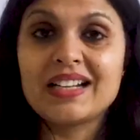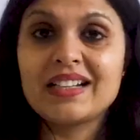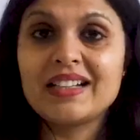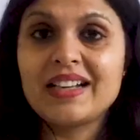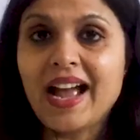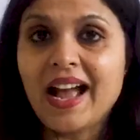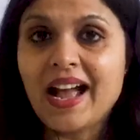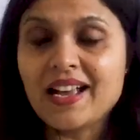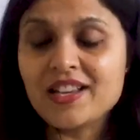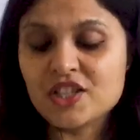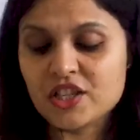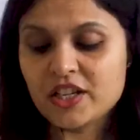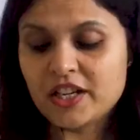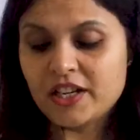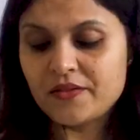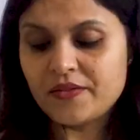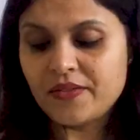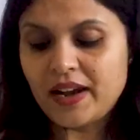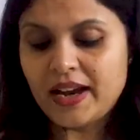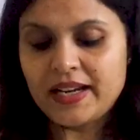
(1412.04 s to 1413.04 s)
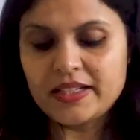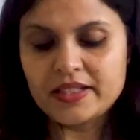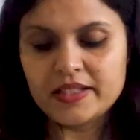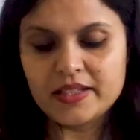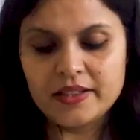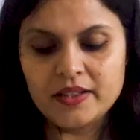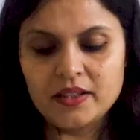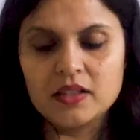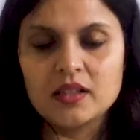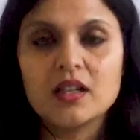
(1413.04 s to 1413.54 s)
dash confined
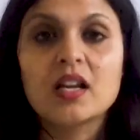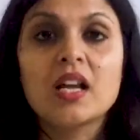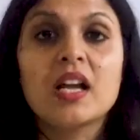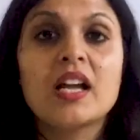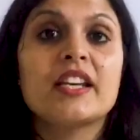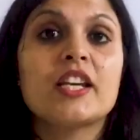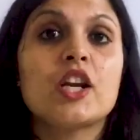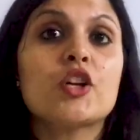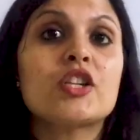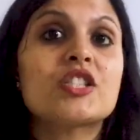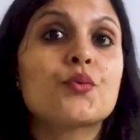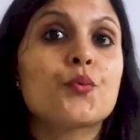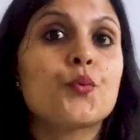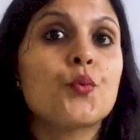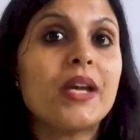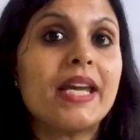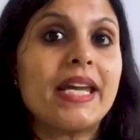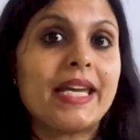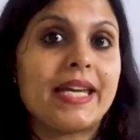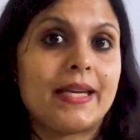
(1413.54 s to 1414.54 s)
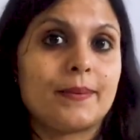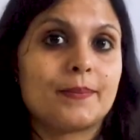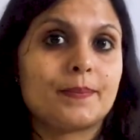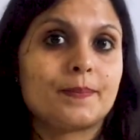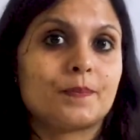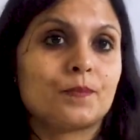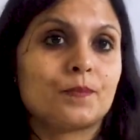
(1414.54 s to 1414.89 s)
here. Now it's we.